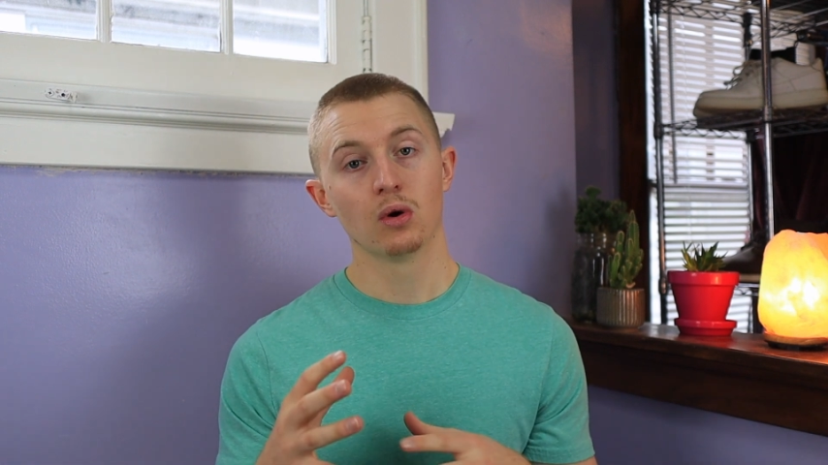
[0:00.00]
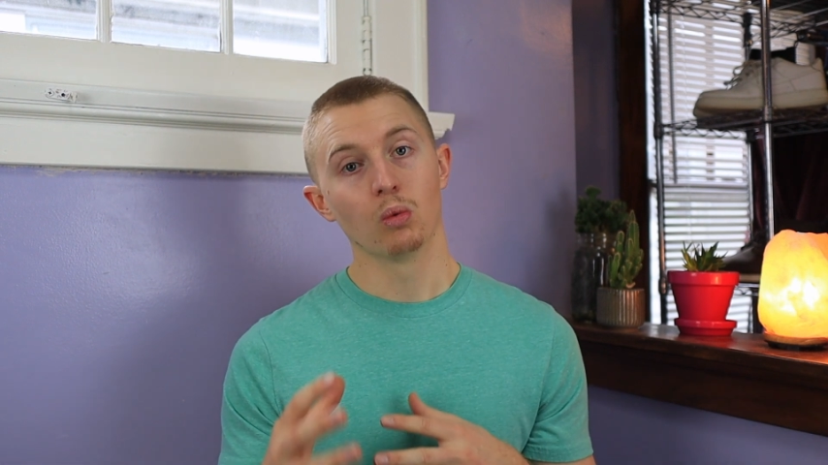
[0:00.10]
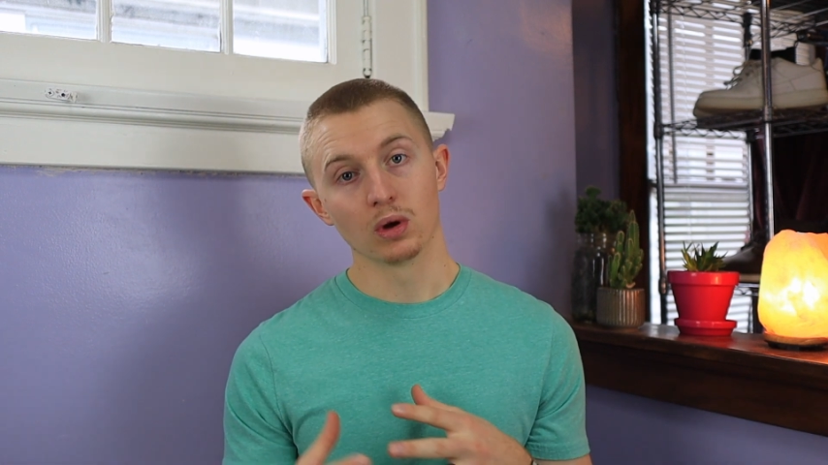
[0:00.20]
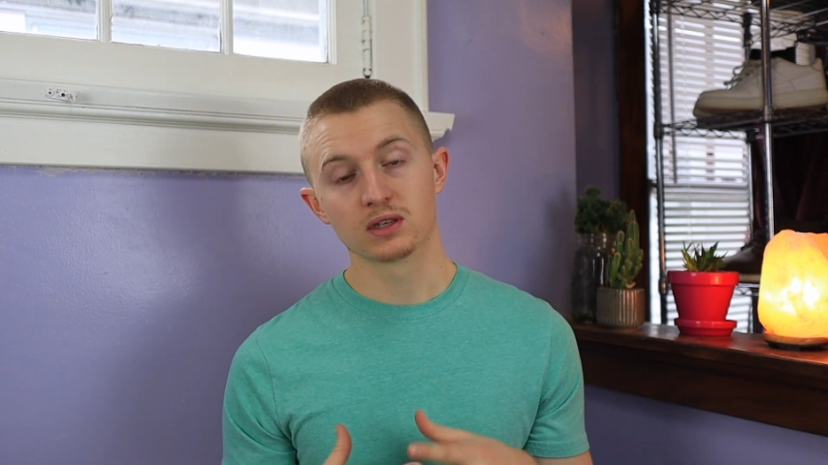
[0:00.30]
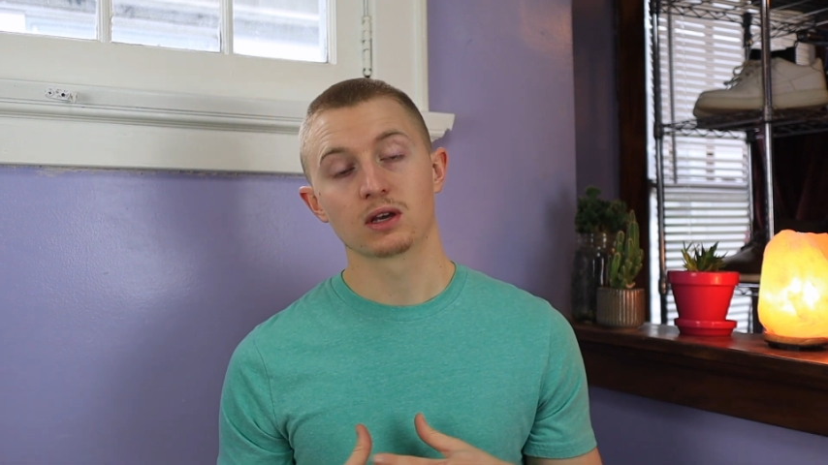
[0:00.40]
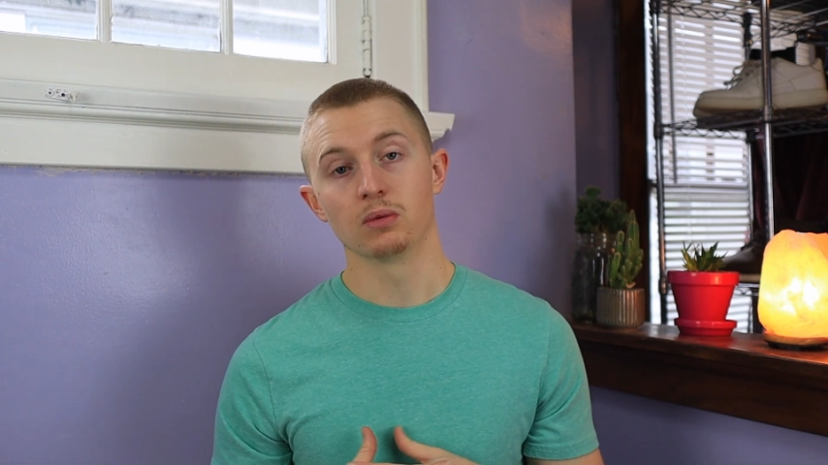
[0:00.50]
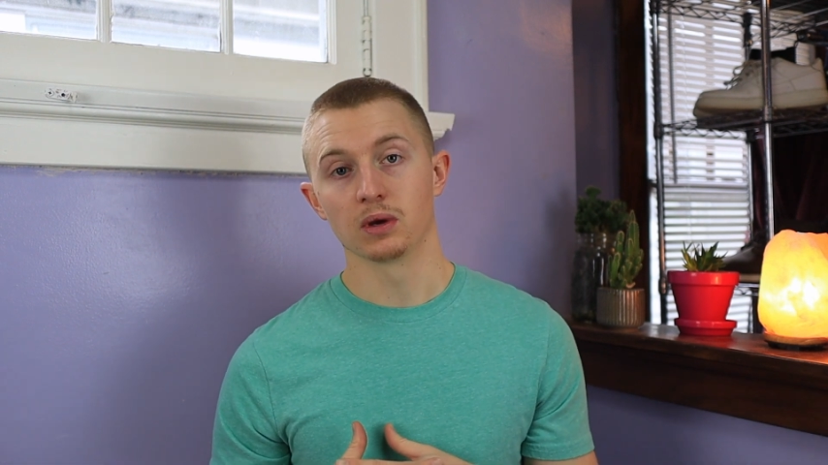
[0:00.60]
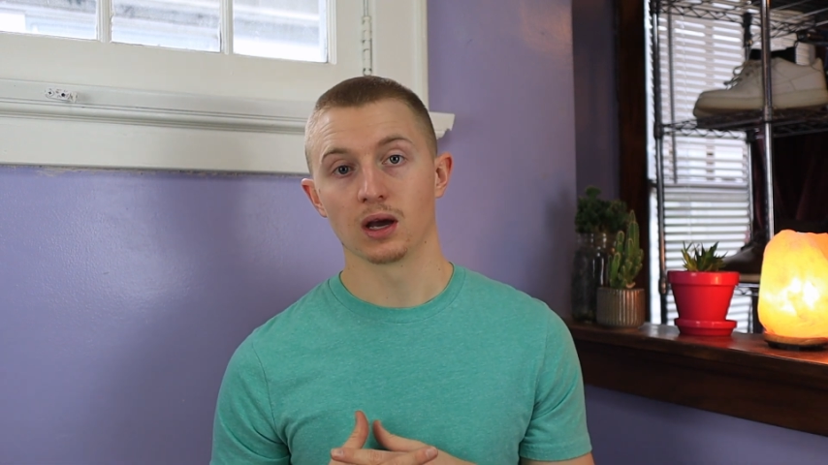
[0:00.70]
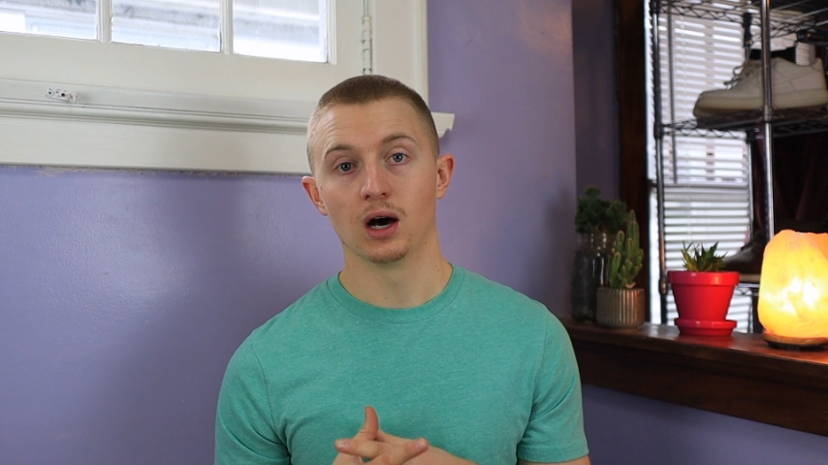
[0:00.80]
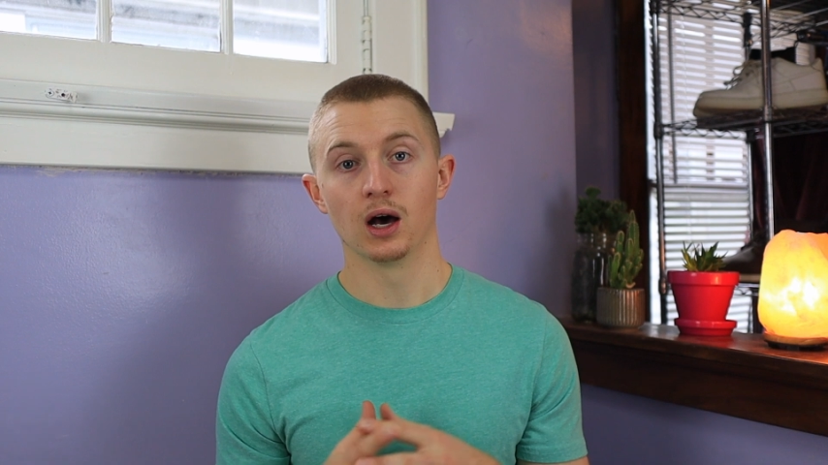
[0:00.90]
what's
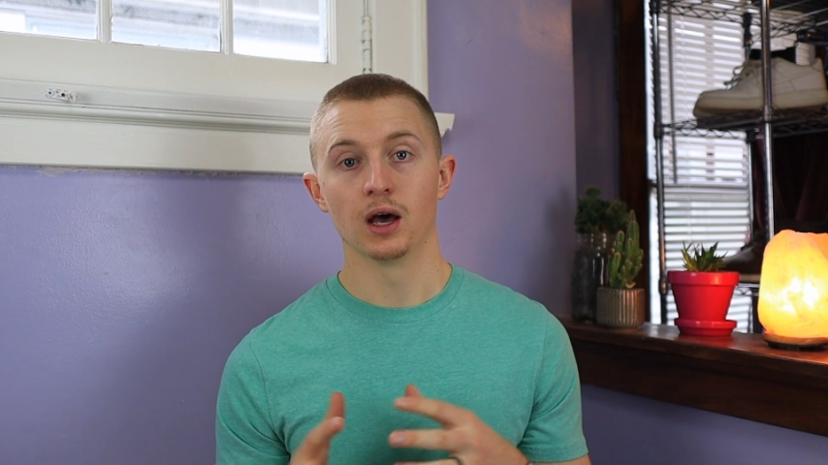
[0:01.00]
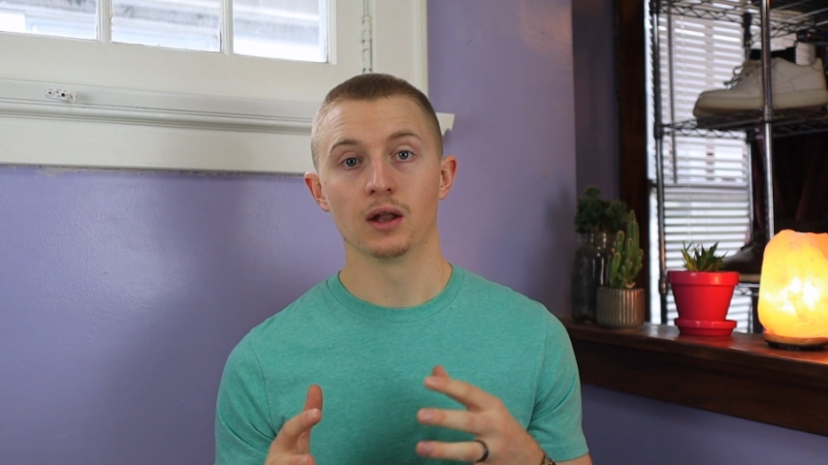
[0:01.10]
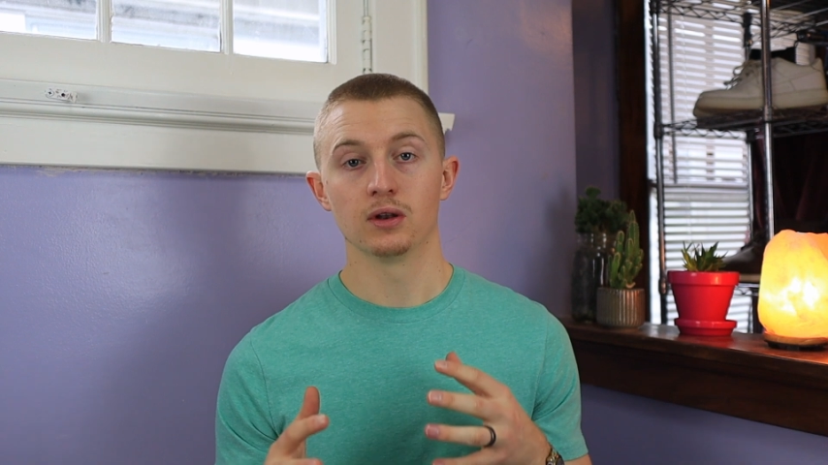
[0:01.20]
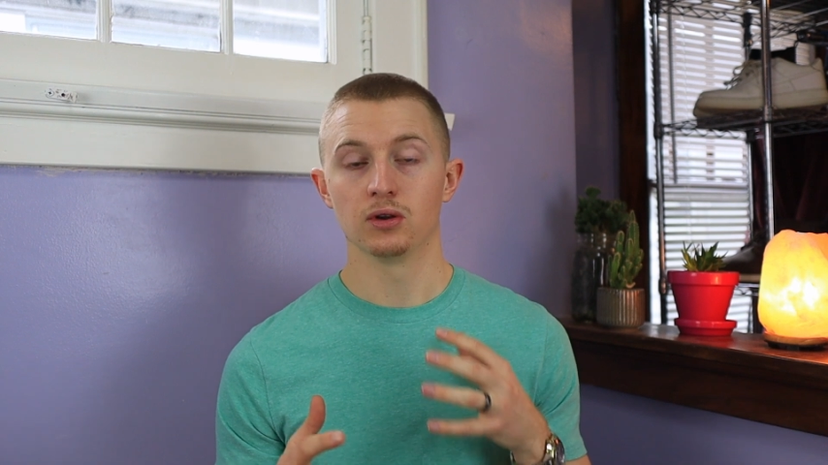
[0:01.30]
going on,